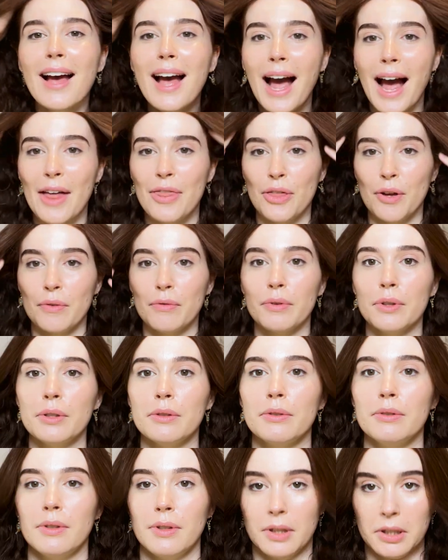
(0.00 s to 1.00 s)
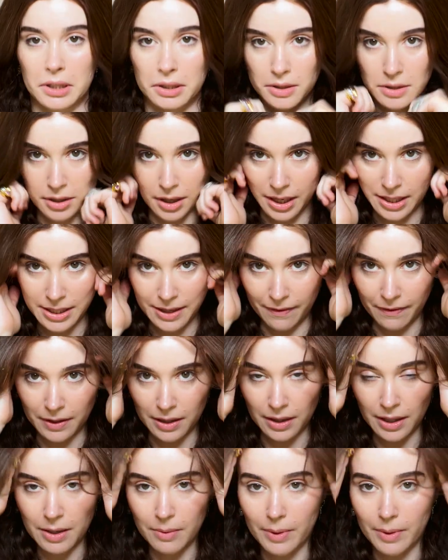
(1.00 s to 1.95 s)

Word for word: at the root, because I definitely,